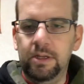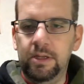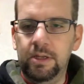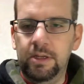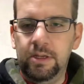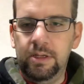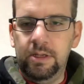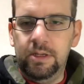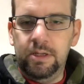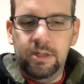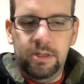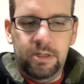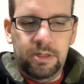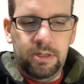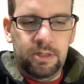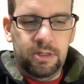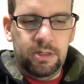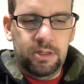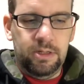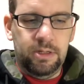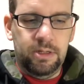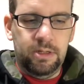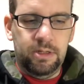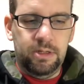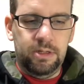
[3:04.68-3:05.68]

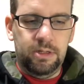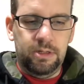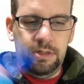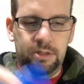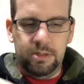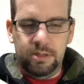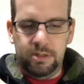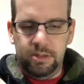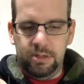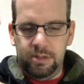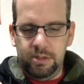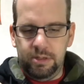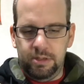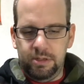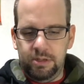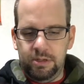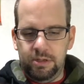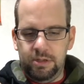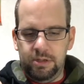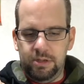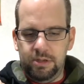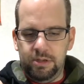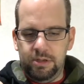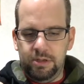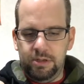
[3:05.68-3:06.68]

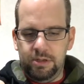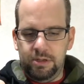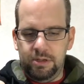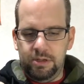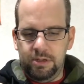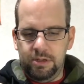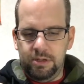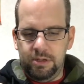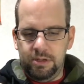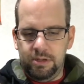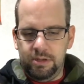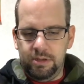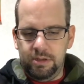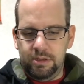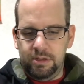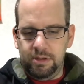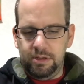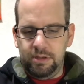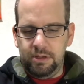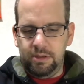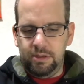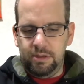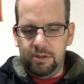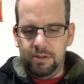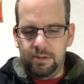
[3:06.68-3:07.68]

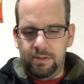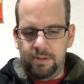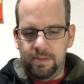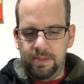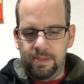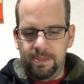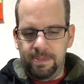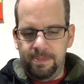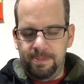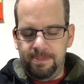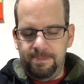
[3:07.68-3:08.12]
(no one is talking)